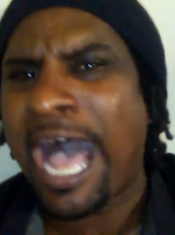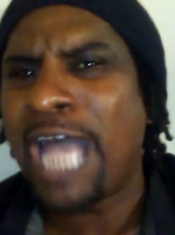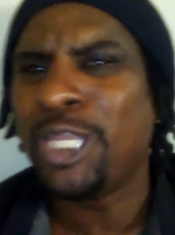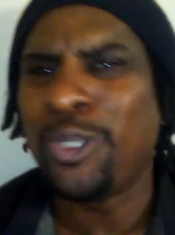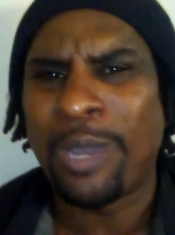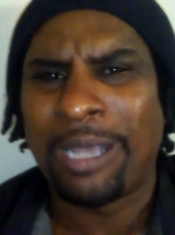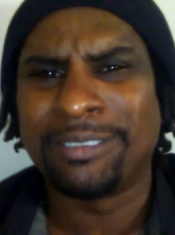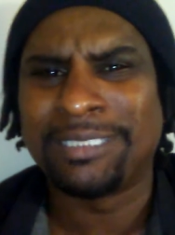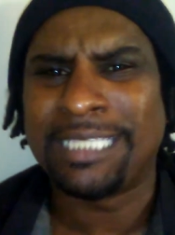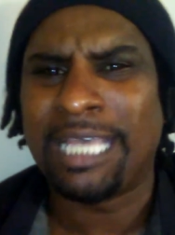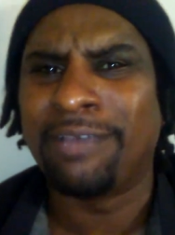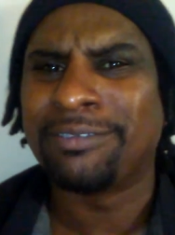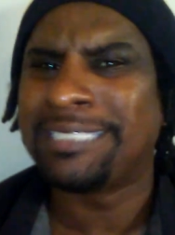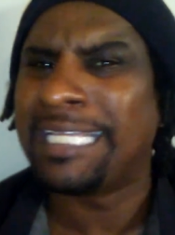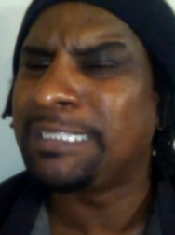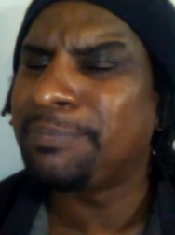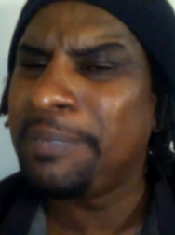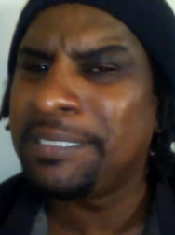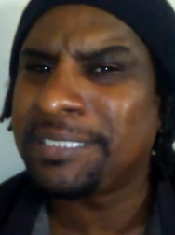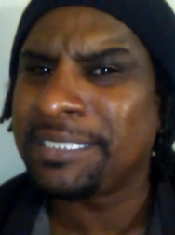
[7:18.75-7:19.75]
value ourselves.
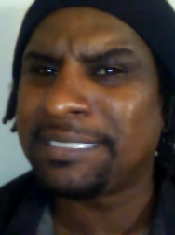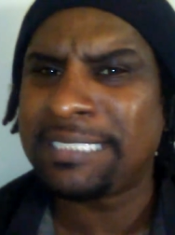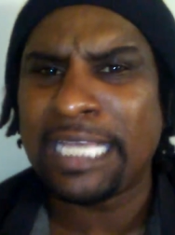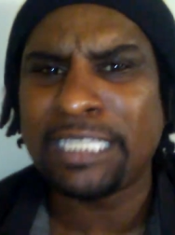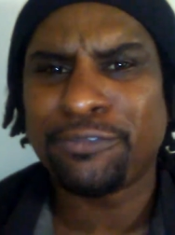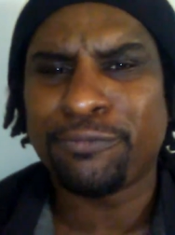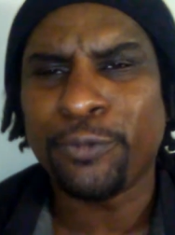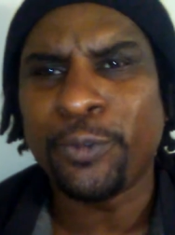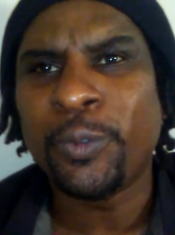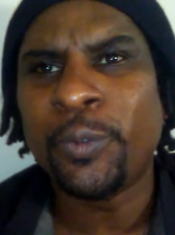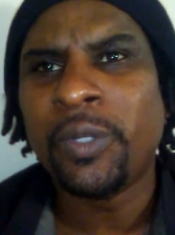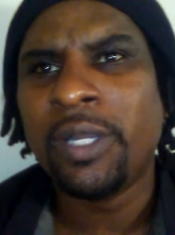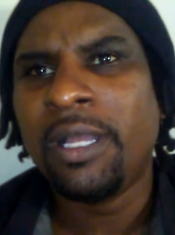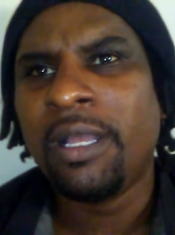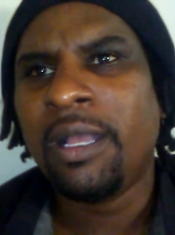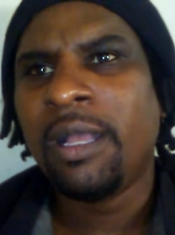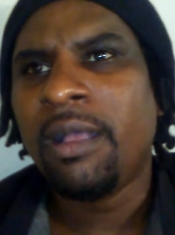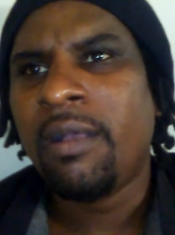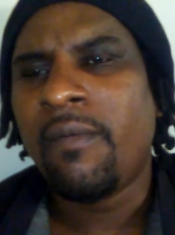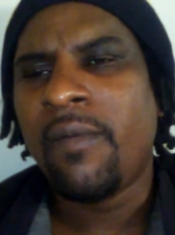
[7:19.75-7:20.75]
Let's be successful,
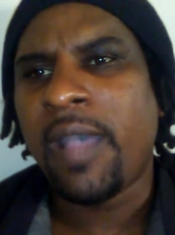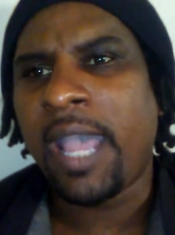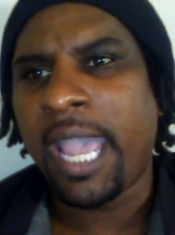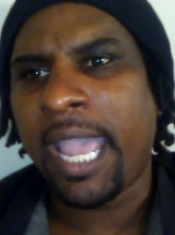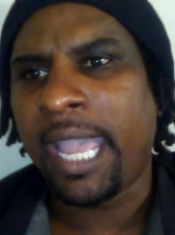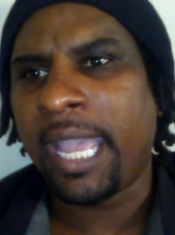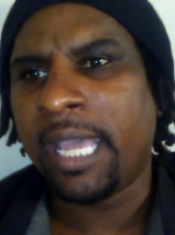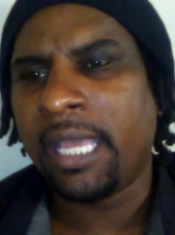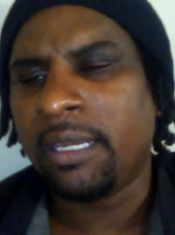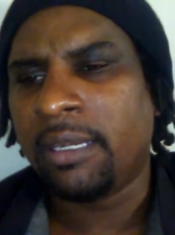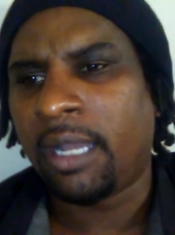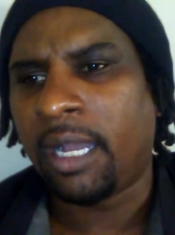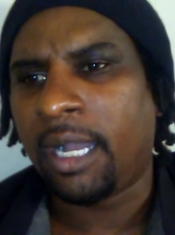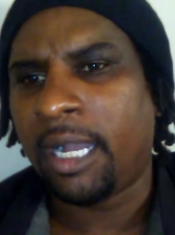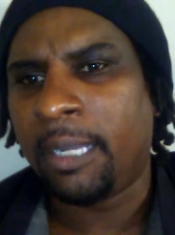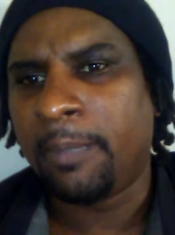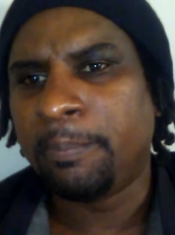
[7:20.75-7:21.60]
and